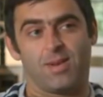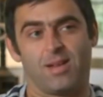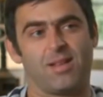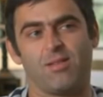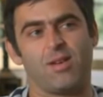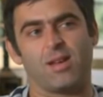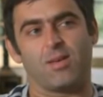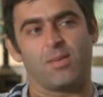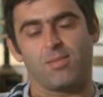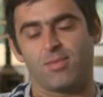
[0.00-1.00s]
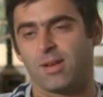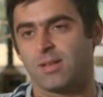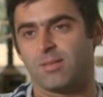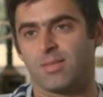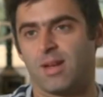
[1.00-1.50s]
But I don't like it when he
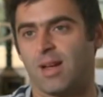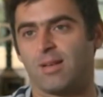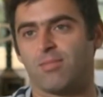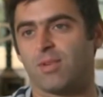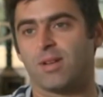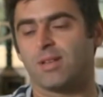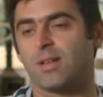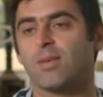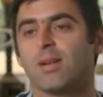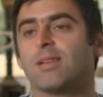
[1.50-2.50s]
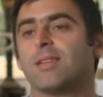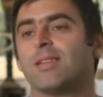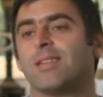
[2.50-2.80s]
praises me. I hate praise anyway.